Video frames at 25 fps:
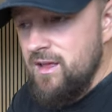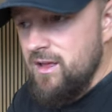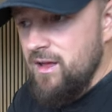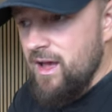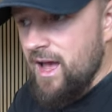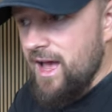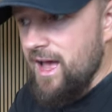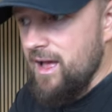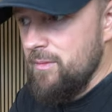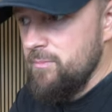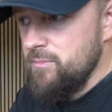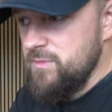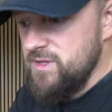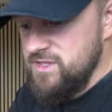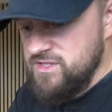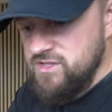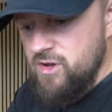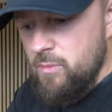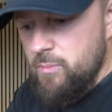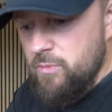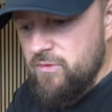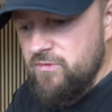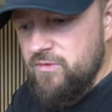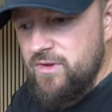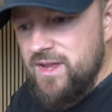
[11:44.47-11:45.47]
The
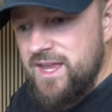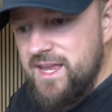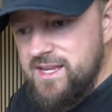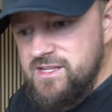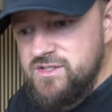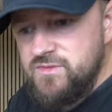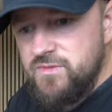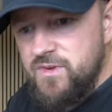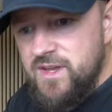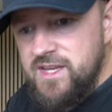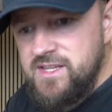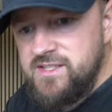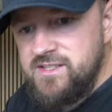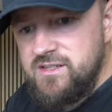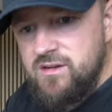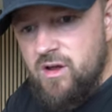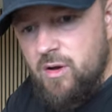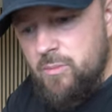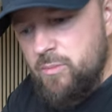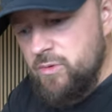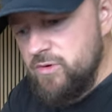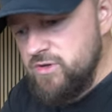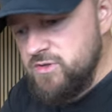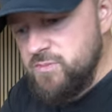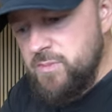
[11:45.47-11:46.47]
subwoofer is facing
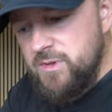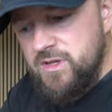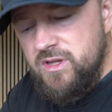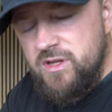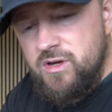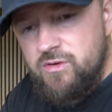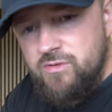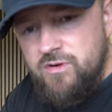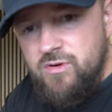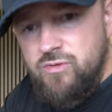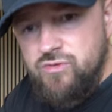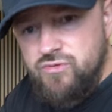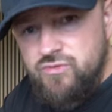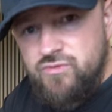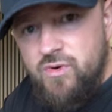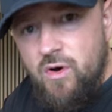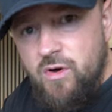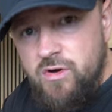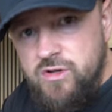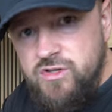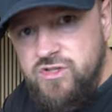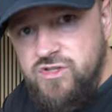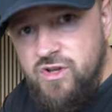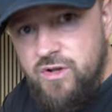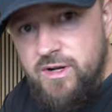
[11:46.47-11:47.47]
upwards, but the grill's
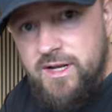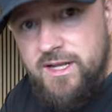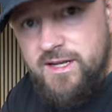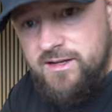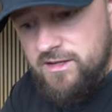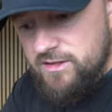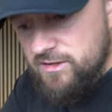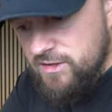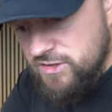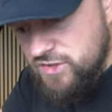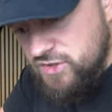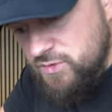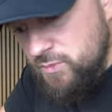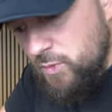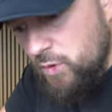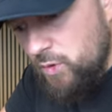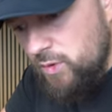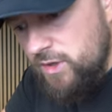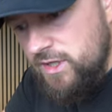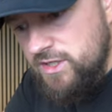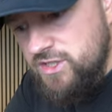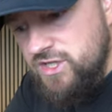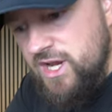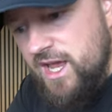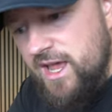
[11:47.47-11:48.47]
rock solid, and the
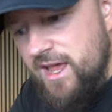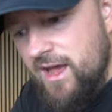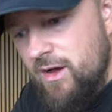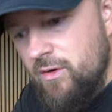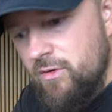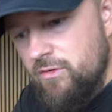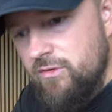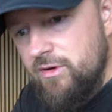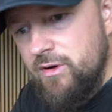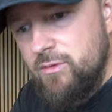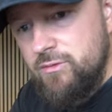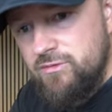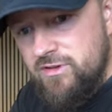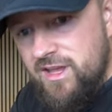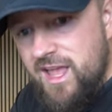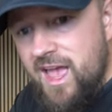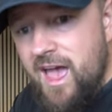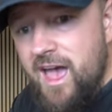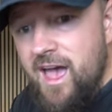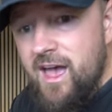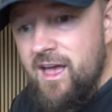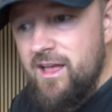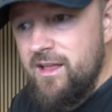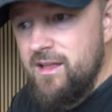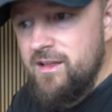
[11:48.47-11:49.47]
smaller JL grills
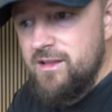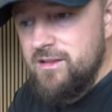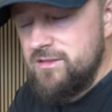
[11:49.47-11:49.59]
get,